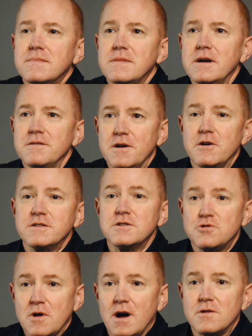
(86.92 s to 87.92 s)
There, there is a
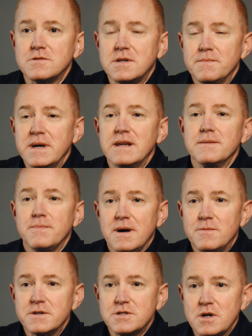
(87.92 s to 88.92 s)
draw to being in
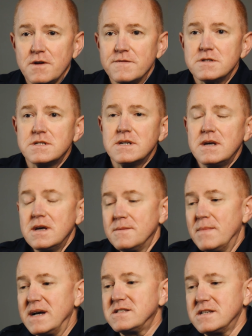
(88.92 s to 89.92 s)
public service.
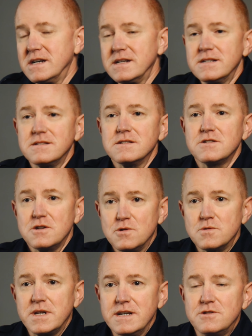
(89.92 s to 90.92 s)
My son is a
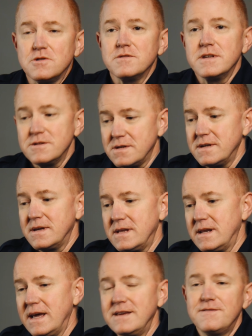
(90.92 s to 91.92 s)
school teacher, and,
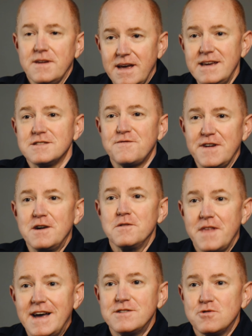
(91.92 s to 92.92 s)
and he, he has felt
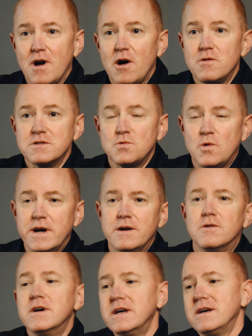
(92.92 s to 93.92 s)
that draw as
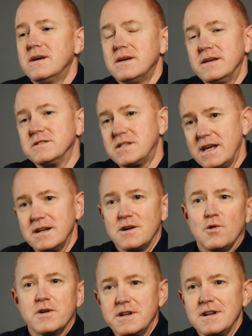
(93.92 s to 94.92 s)
well. Instead of
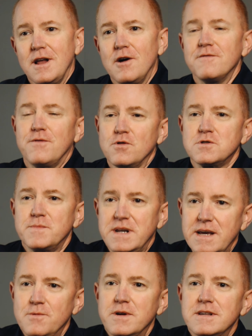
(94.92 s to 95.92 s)
going into law enforcement,
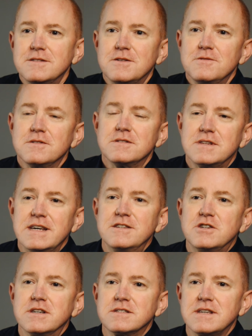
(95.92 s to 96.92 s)
he went into the
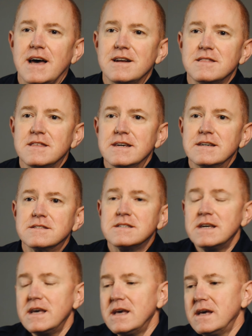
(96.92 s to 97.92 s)
teaching side of things.
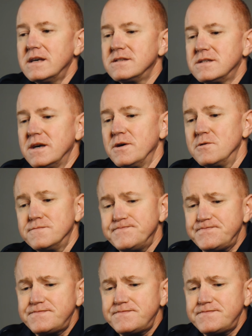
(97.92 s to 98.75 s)
So